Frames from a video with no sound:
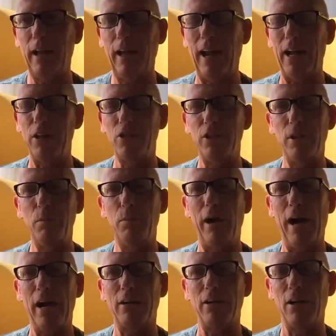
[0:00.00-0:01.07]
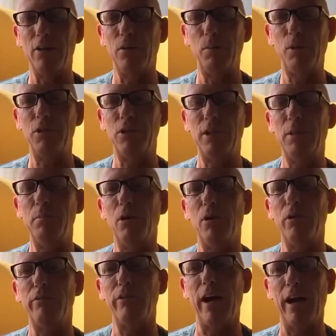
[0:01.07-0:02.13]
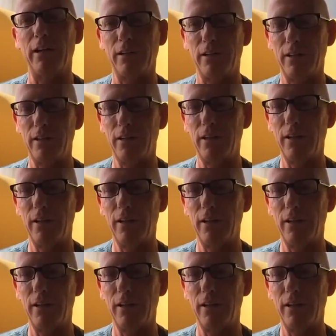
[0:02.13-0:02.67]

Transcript: has an impact on the placebo effect,